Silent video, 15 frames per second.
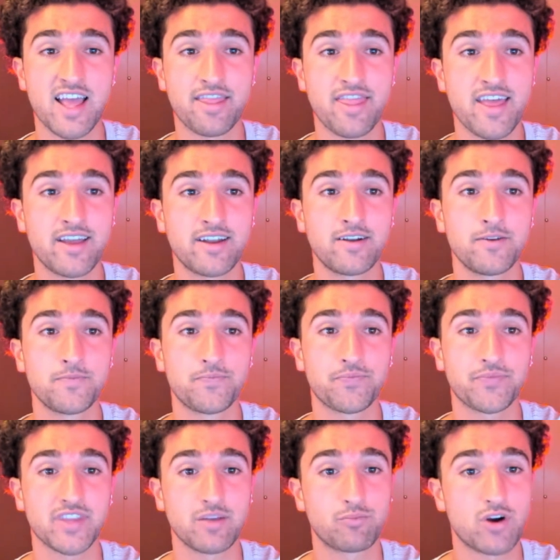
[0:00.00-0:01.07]
then
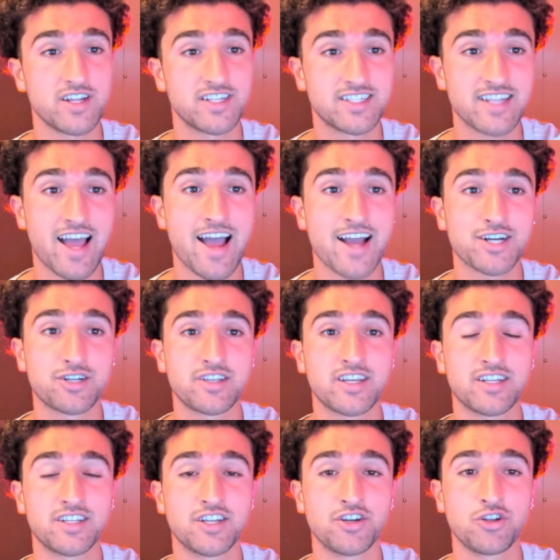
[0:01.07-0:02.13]
prices actually
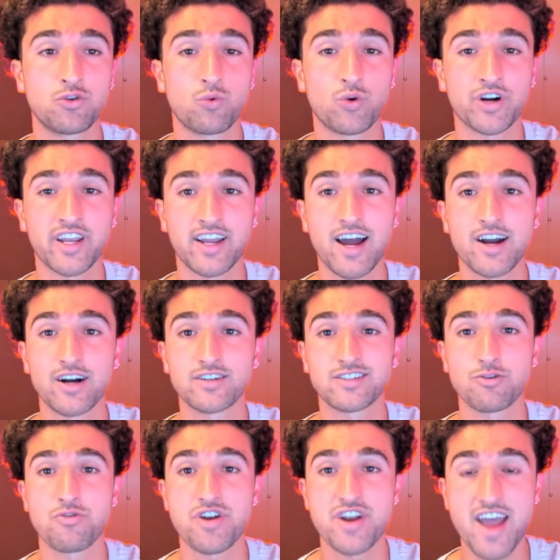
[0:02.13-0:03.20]
continued working higher.
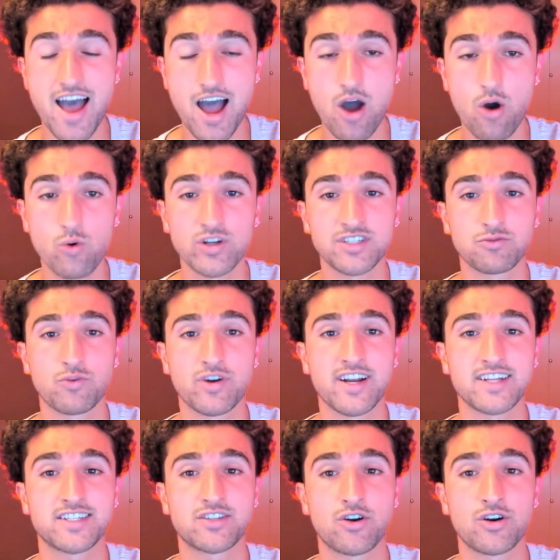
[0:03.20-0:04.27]
So now is when I
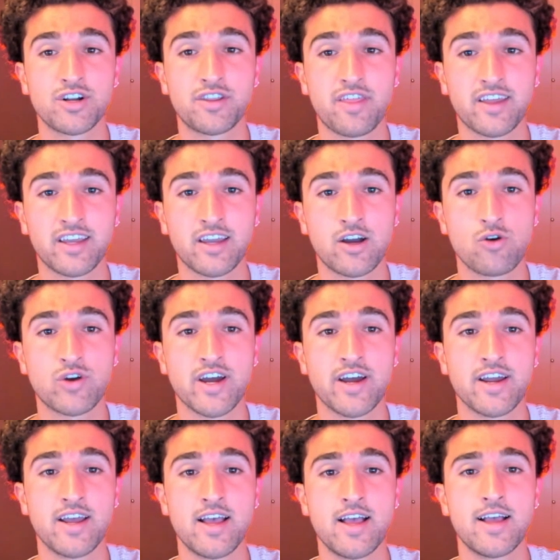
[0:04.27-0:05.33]
started thinking, okay,
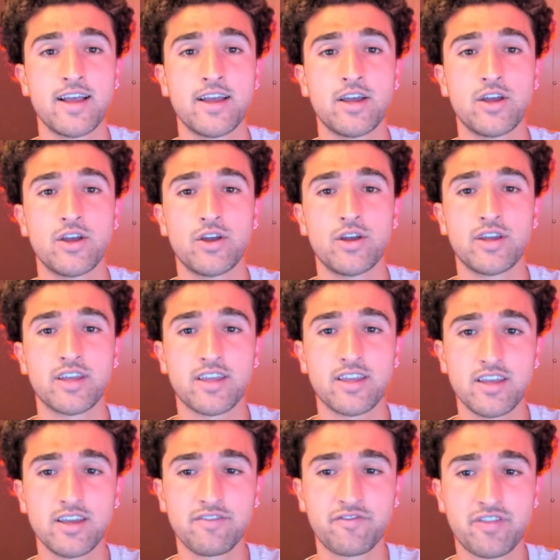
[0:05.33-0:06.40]

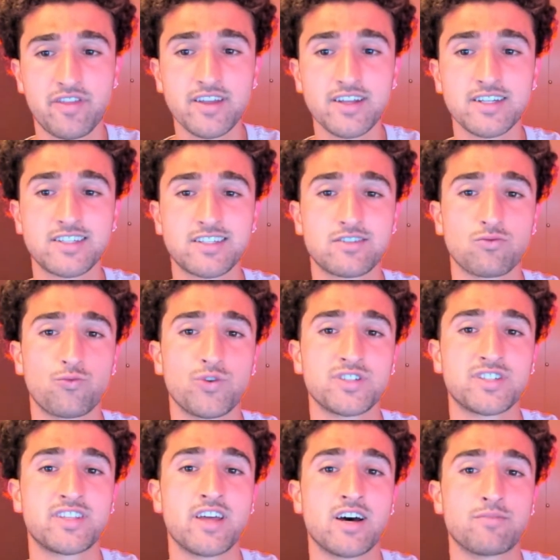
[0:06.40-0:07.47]
if this
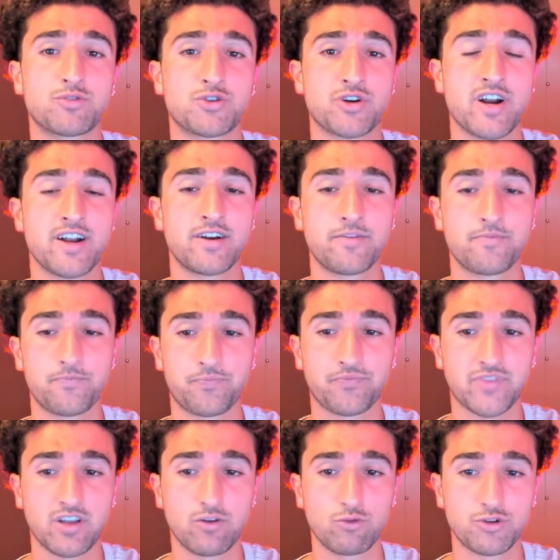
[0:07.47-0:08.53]
was the uptrend,
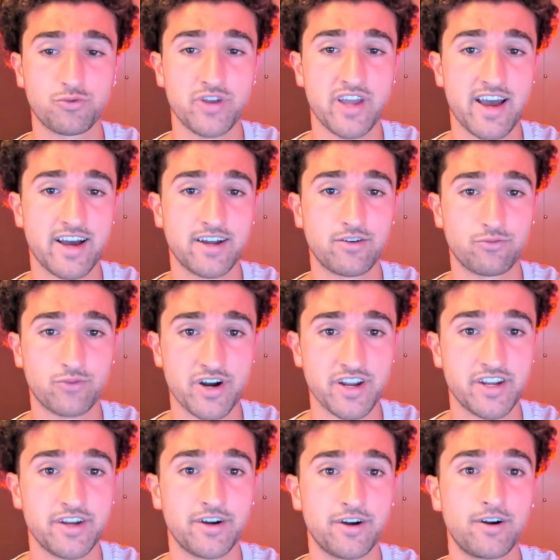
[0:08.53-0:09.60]
which we had right
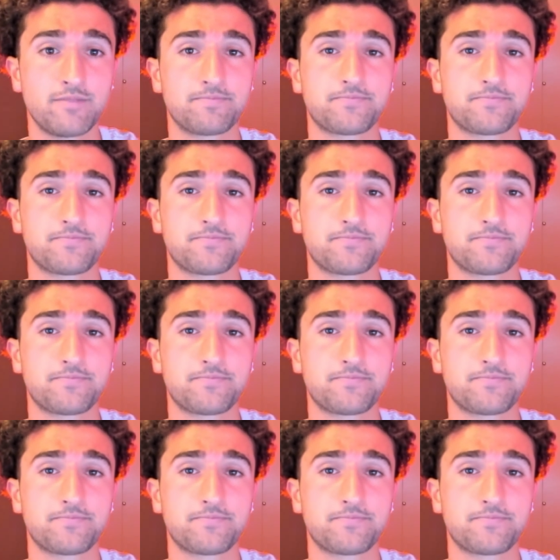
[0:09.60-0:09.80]
here,